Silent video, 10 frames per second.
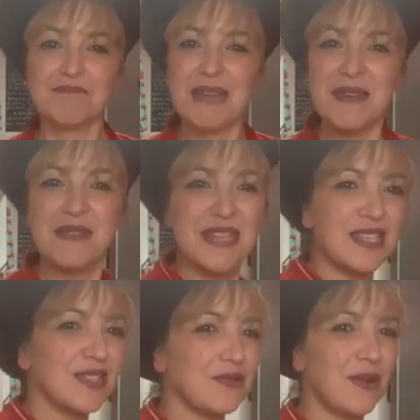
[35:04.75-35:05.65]
maybe
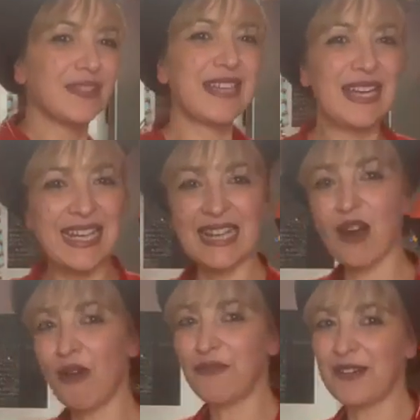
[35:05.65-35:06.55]
you want I can
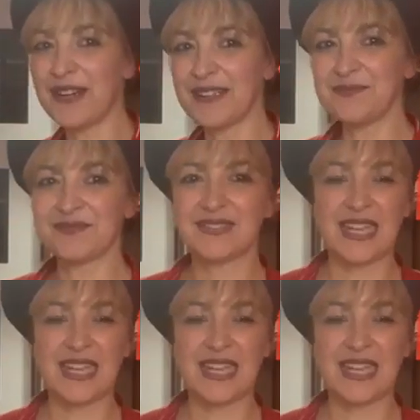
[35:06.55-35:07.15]
offer